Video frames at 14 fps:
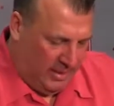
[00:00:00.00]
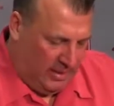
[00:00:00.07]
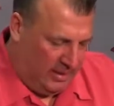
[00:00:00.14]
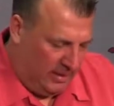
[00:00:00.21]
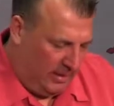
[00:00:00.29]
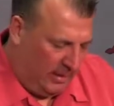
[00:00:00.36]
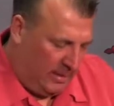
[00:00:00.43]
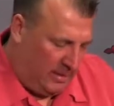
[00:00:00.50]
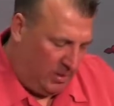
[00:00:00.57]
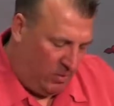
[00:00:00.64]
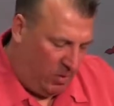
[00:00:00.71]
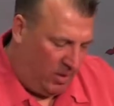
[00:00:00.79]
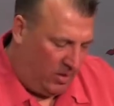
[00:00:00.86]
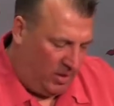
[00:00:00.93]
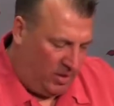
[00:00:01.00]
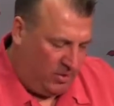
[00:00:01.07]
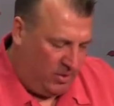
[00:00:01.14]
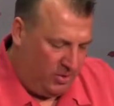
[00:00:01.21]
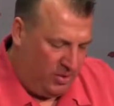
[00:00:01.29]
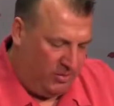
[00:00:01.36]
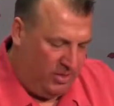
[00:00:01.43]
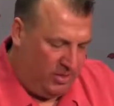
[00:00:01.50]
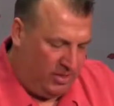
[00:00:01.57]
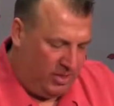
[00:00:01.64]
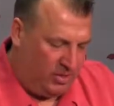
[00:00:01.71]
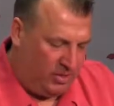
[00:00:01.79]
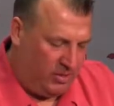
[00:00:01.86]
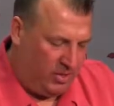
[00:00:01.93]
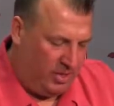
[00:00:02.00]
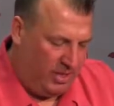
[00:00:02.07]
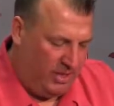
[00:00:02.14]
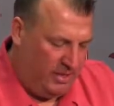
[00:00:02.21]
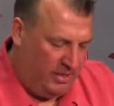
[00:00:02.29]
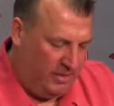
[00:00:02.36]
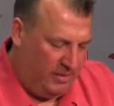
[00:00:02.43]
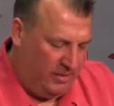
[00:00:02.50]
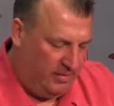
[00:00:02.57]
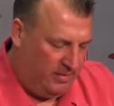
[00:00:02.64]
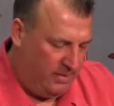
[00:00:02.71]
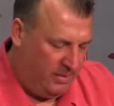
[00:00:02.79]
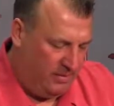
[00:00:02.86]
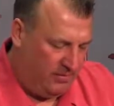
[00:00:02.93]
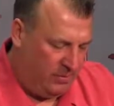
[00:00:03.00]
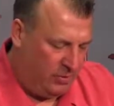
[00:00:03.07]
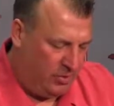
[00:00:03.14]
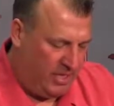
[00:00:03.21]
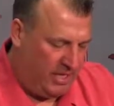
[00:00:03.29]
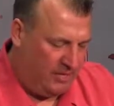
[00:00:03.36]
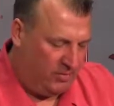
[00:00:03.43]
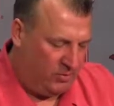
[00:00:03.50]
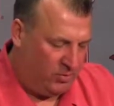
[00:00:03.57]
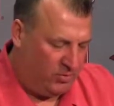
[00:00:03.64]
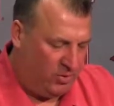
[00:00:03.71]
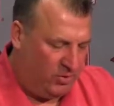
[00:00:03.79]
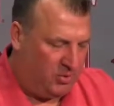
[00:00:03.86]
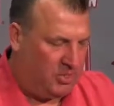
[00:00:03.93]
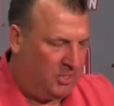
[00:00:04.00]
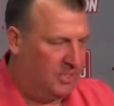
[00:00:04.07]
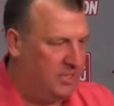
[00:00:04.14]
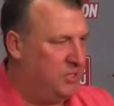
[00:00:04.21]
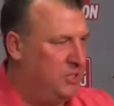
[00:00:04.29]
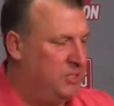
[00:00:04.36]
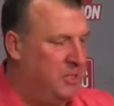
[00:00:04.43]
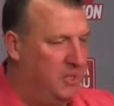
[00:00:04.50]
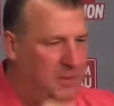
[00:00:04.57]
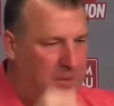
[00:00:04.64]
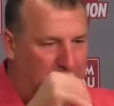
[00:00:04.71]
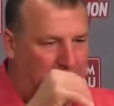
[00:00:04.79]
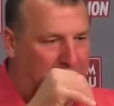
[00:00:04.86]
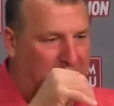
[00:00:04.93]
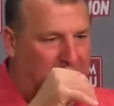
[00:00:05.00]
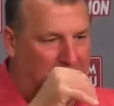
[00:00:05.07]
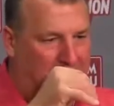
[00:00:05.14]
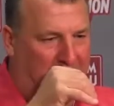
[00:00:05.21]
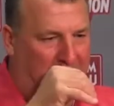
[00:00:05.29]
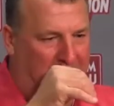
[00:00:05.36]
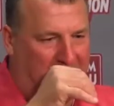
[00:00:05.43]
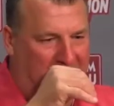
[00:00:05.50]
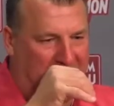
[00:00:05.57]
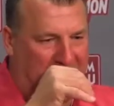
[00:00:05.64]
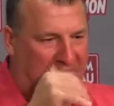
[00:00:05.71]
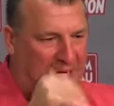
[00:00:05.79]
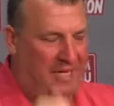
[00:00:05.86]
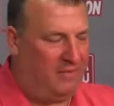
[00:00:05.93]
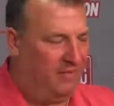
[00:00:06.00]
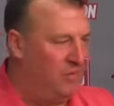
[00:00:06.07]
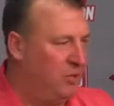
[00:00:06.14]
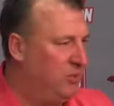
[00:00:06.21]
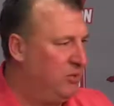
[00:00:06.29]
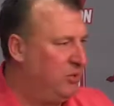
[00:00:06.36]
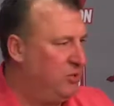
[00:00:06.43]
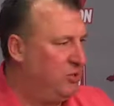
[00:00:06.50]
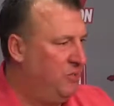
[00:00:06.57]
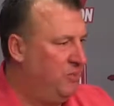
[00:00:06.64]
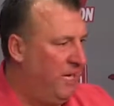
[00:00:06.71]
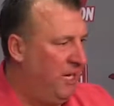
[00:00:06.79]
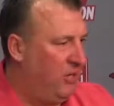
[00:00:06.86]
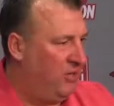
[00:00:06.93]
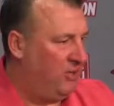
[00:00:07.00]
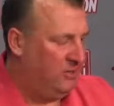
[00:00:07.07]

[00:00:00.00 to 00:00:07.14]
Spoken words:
Liked our work on Tuesday, Wednesday, Thursday. First half was one of those things that just couldn't get out of that field position battle.